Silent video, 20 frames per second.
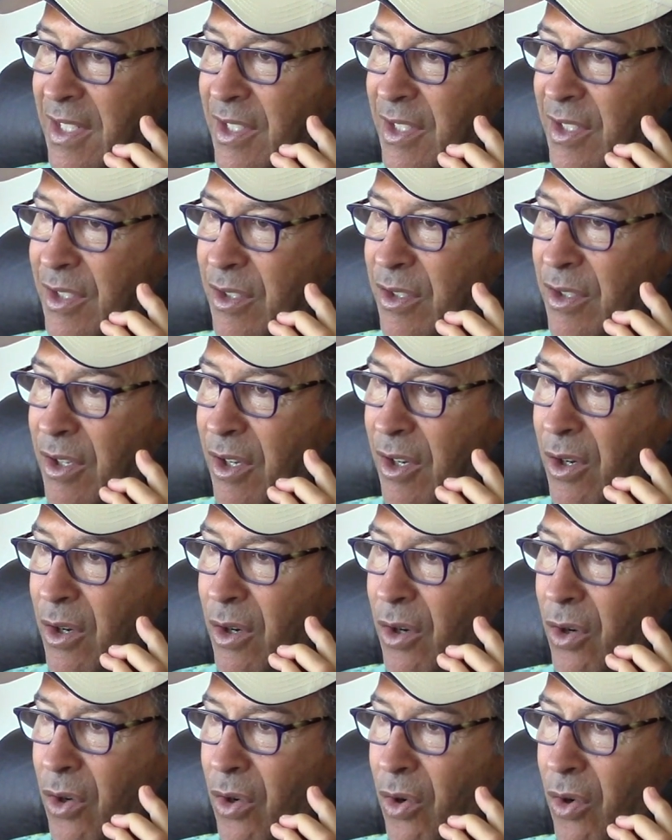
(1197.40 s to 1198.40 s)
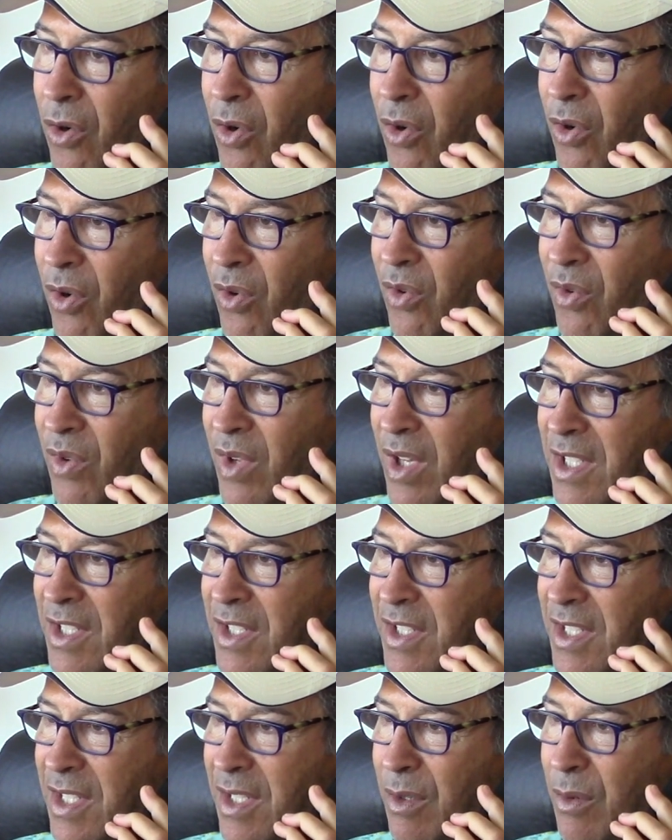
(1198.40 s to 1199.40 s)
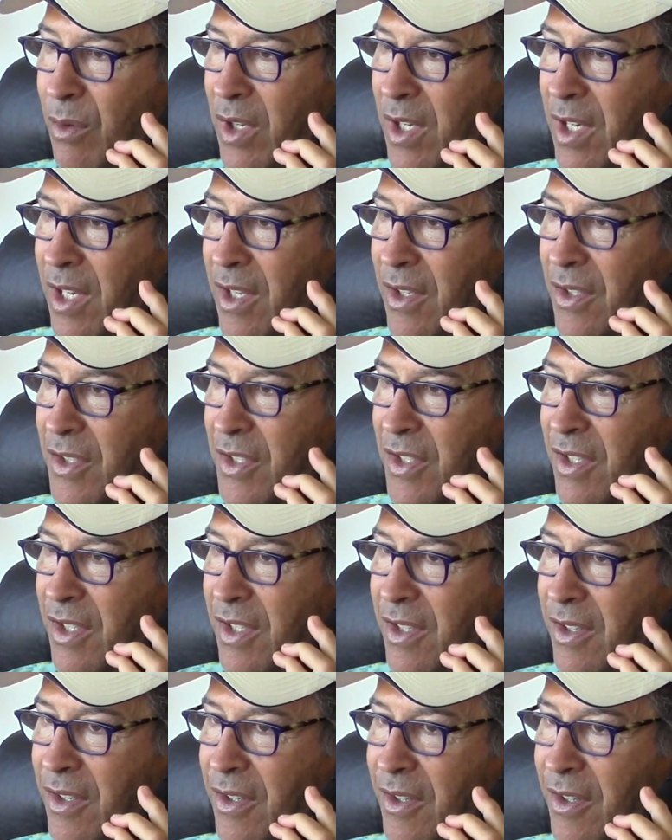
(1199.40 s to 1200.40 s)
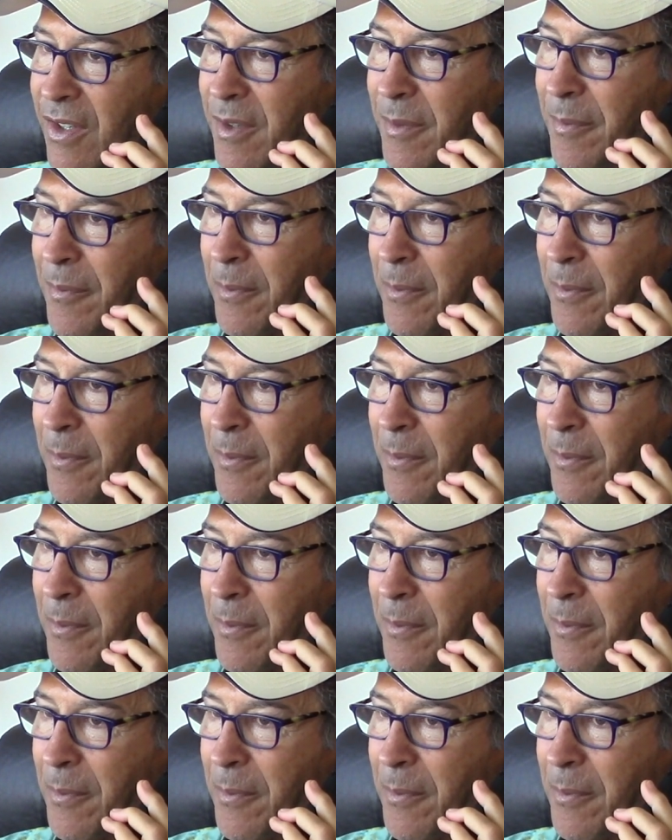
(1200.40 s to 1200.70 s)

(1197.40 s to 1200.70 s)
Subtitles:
So let's see what else here.